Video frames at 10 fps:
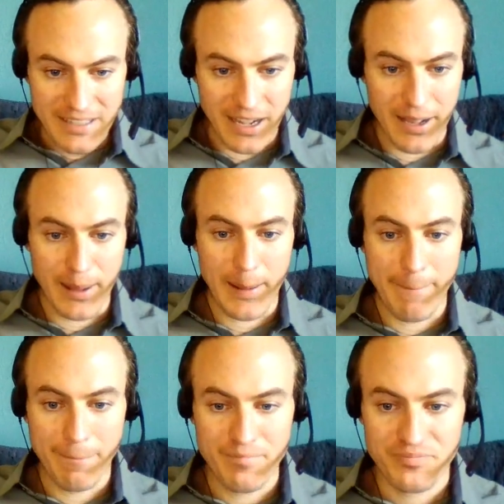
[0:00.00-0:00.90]

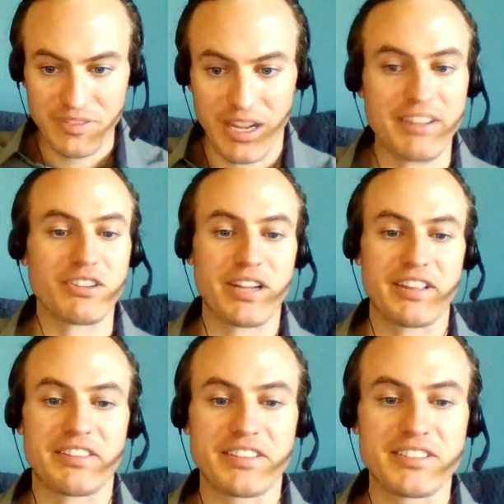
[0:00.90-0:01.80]
Okay,
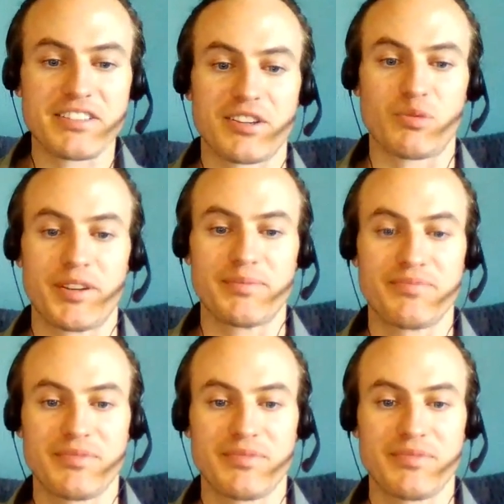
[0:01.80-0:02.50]
this is a good one.